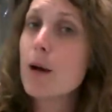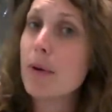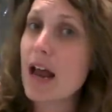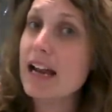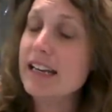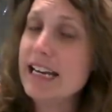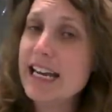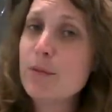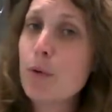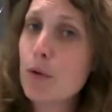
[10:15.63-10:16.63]
But I
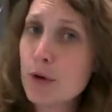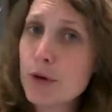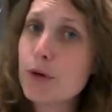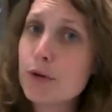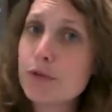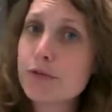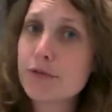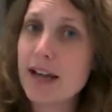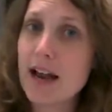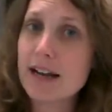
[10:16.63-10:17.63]
need
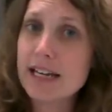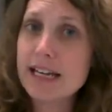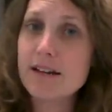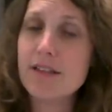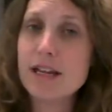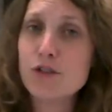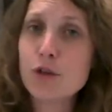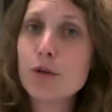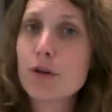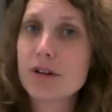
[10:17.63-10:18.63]
proof, and I need the
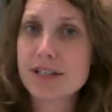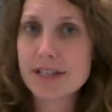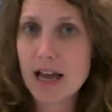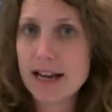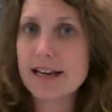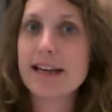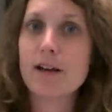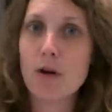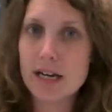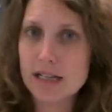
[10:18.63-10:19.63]
tutor to sign
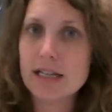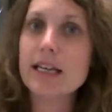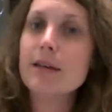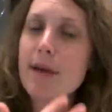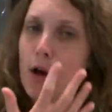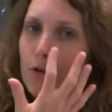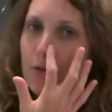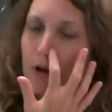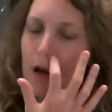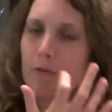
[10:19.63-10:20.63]
it, or I need the
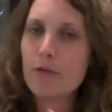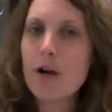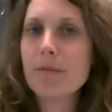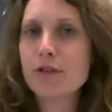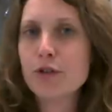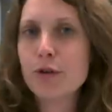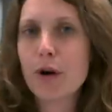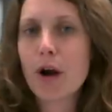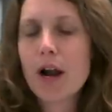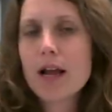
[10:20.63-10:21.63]
email from the
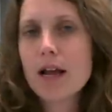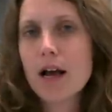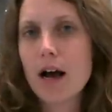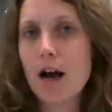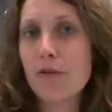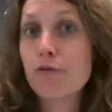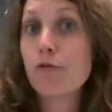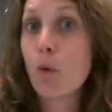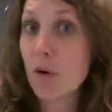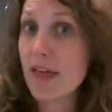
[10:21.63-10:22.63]
tutor
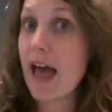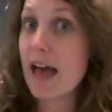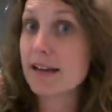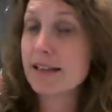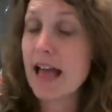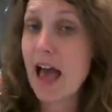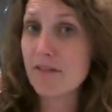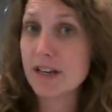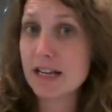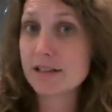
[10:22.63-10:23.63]
for that
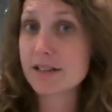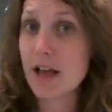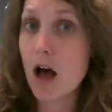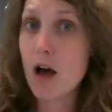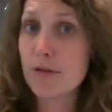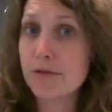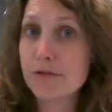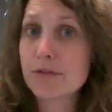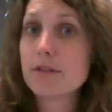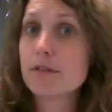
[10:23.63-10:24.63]
evidence of
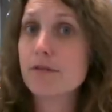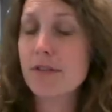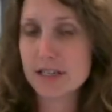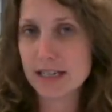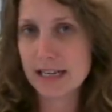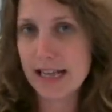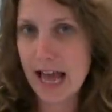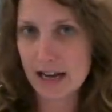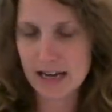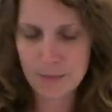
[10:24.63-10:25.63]
visiting the
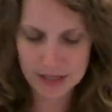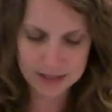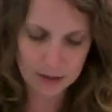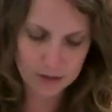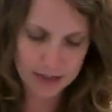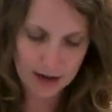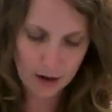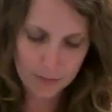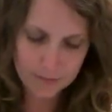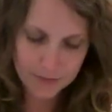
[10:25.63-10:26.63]
Academic Skills
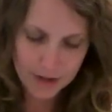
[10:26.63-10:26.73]
Center.